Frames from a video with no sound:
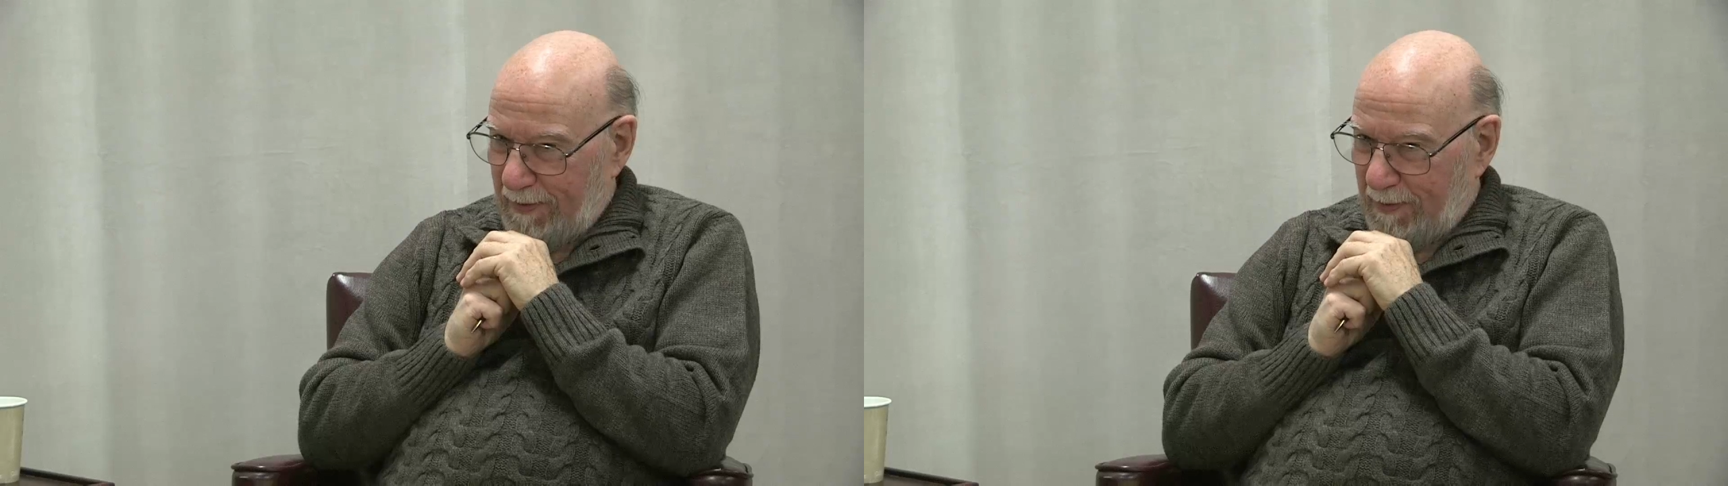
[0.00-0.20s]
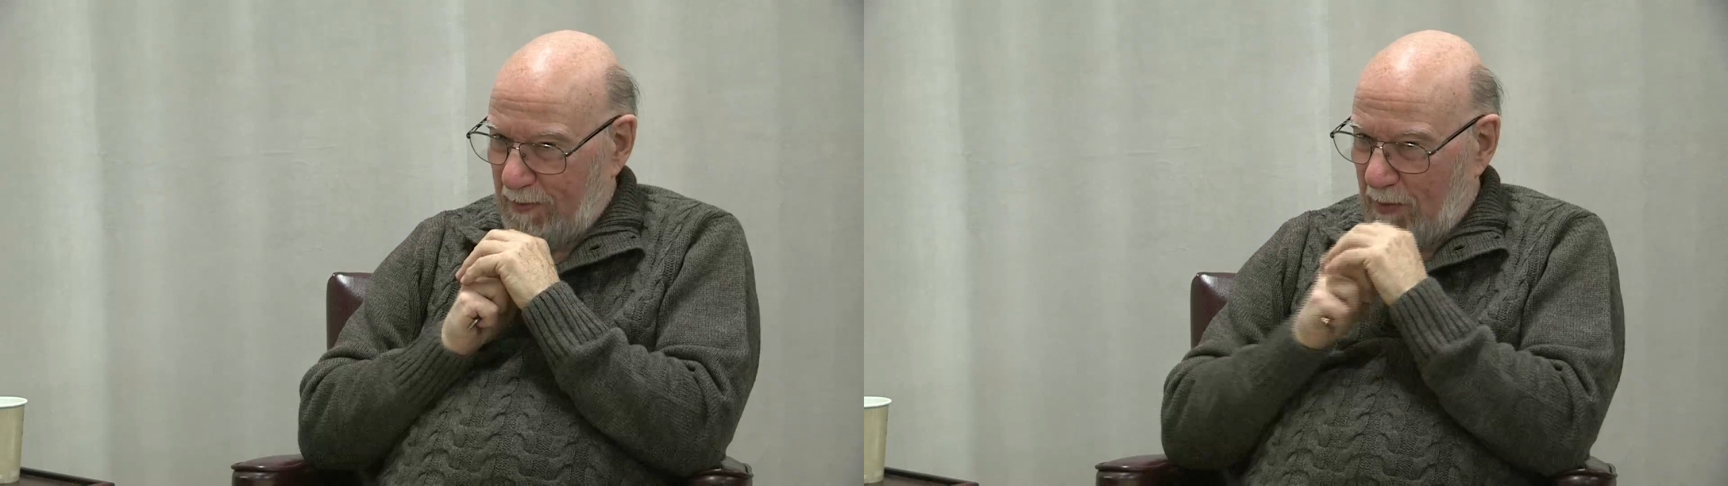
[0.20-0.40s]

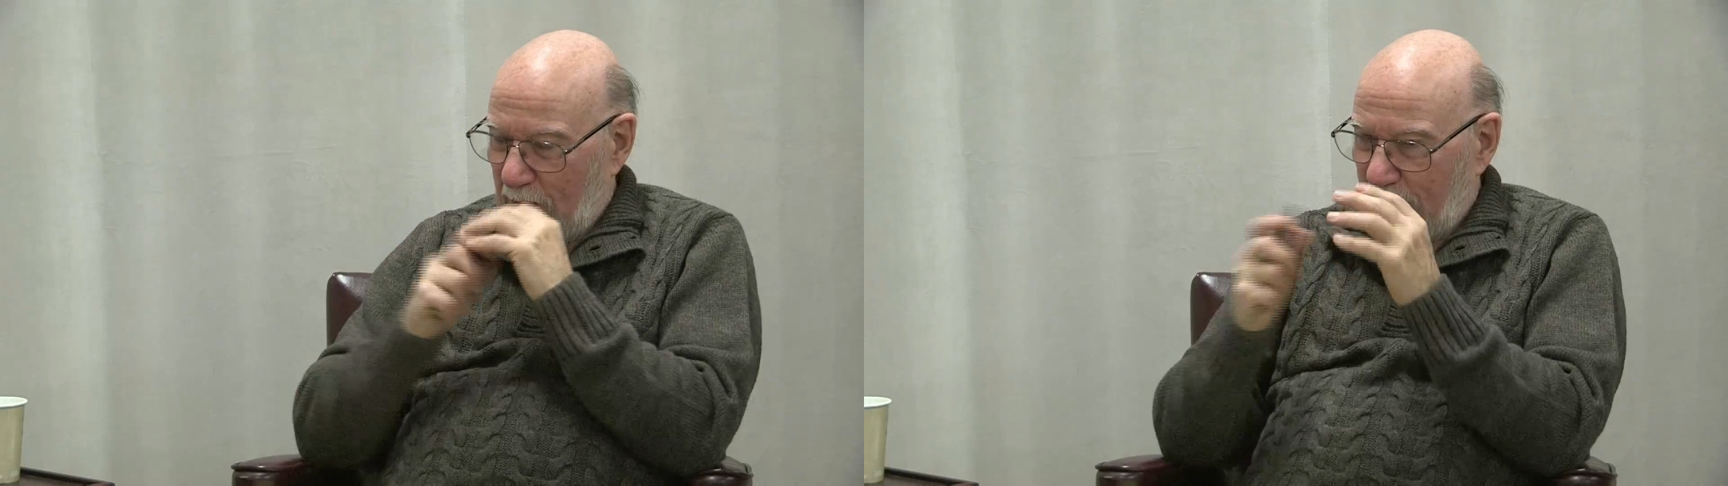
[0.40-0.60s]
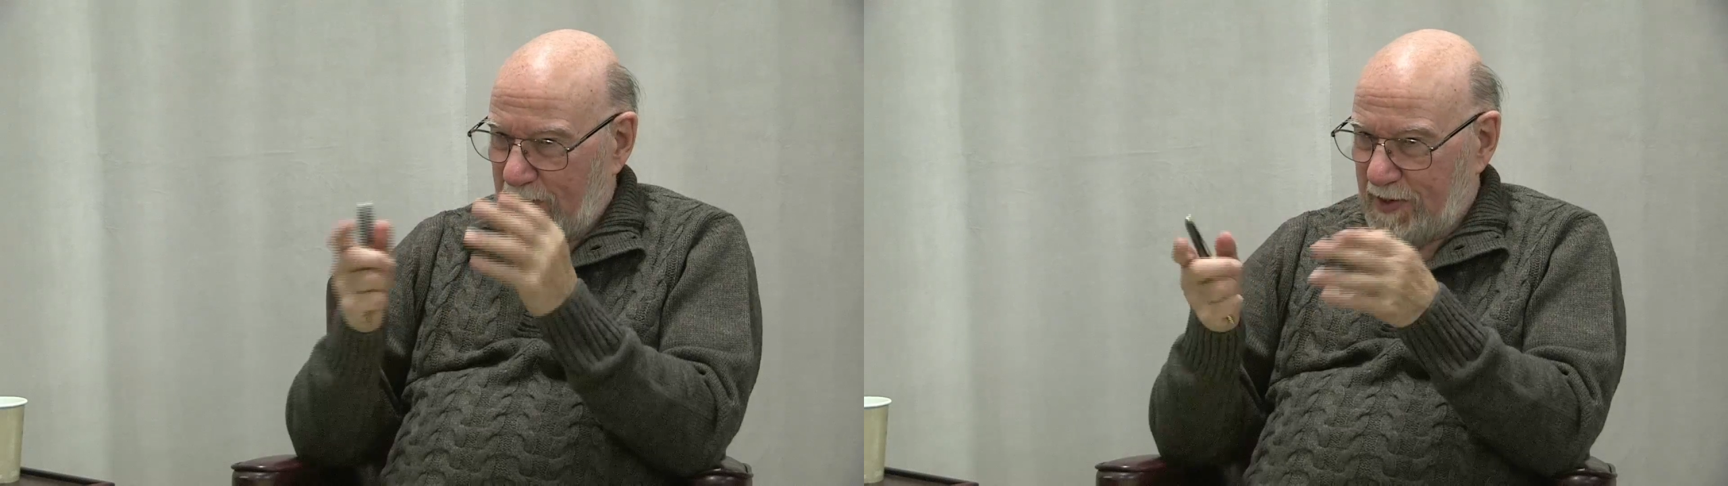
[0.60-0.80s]
when
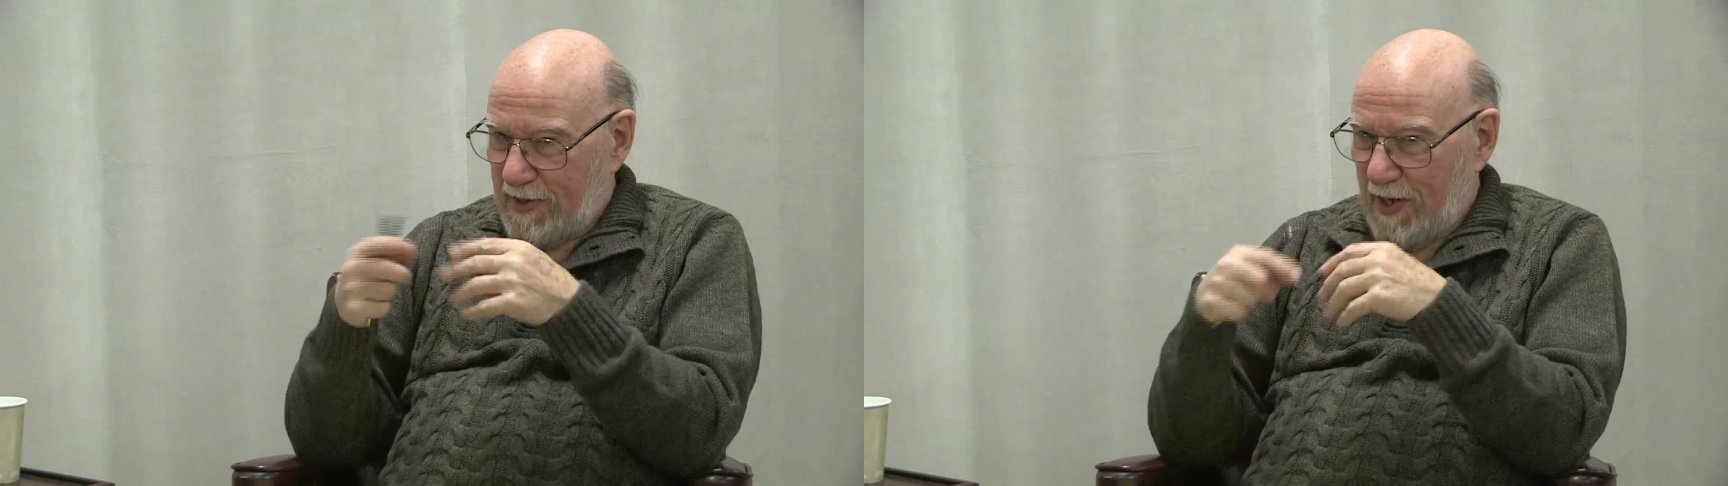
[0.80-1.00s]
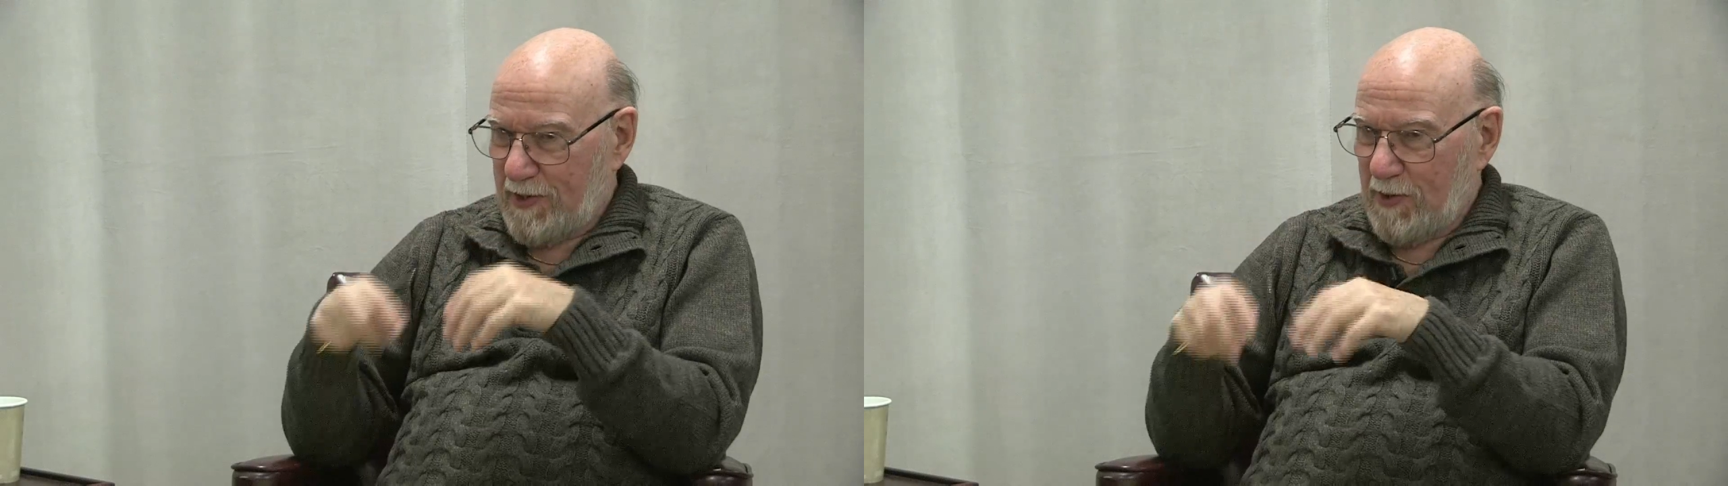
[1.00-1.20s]
we were
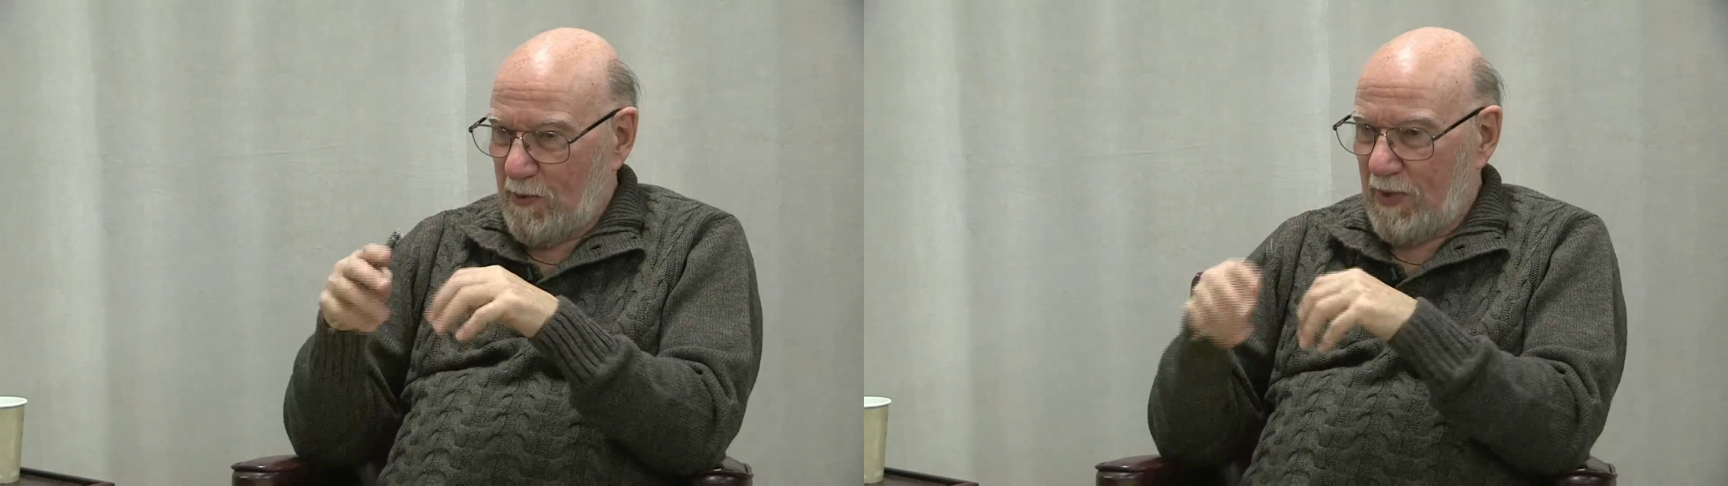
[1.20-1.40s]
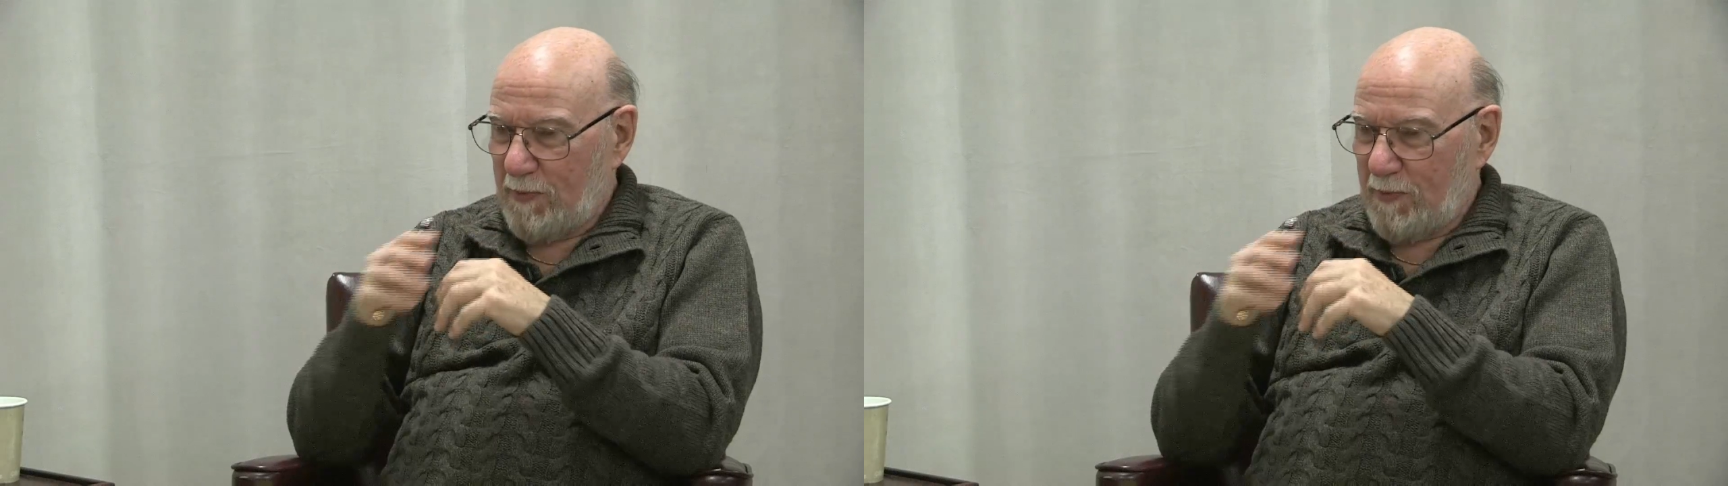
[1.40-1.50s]
discussing what